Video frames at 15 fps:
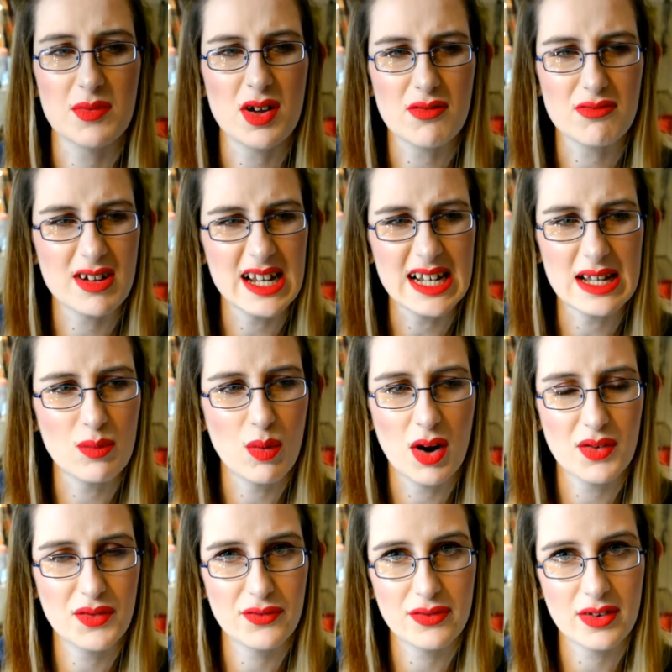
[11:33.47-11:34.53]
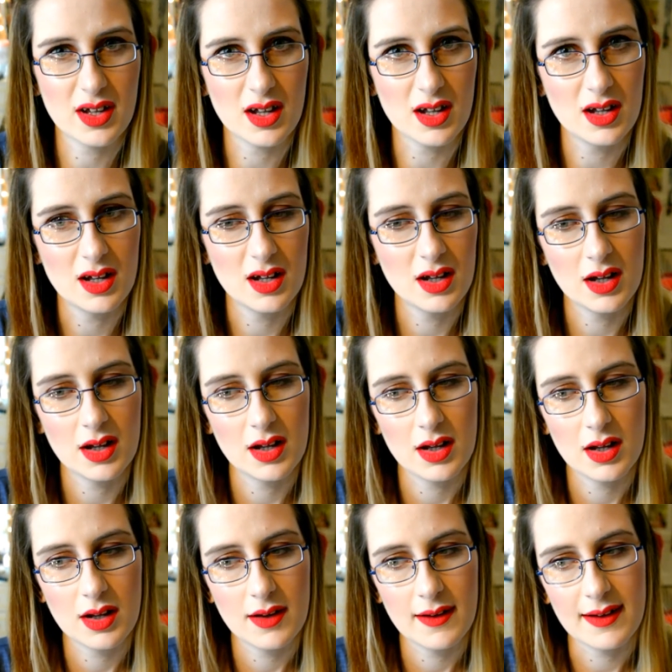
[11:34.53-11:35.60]
not really one for
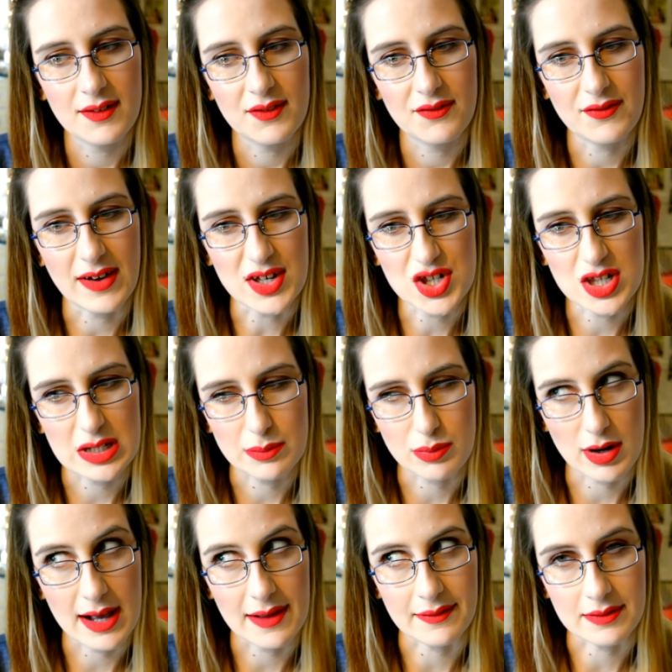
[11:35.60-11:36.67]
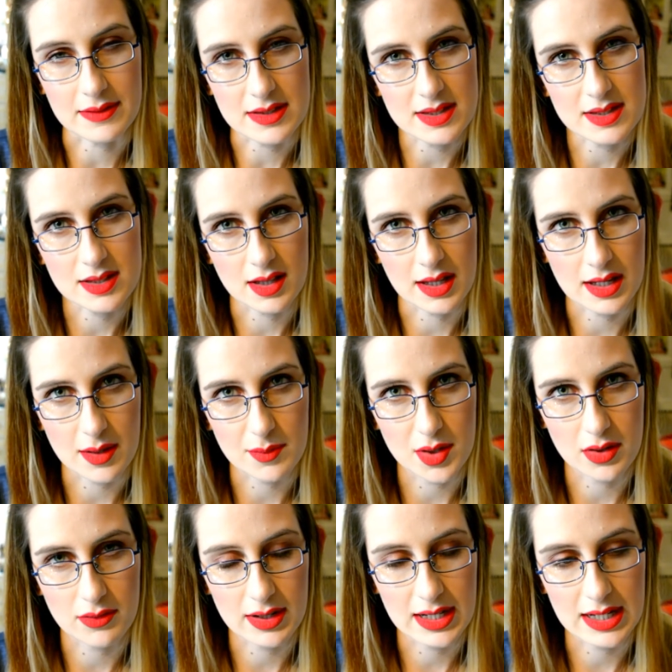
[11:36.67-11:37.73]
fashion brands. Like, I'm
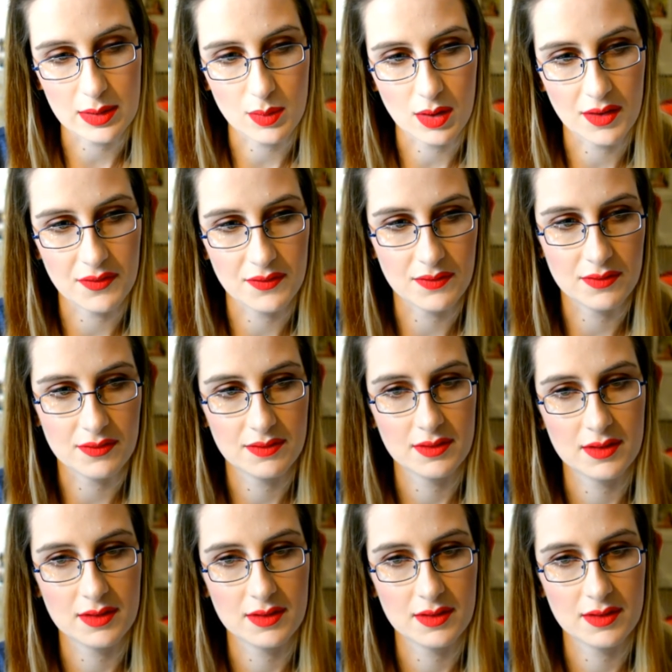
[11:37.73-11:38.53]
not really one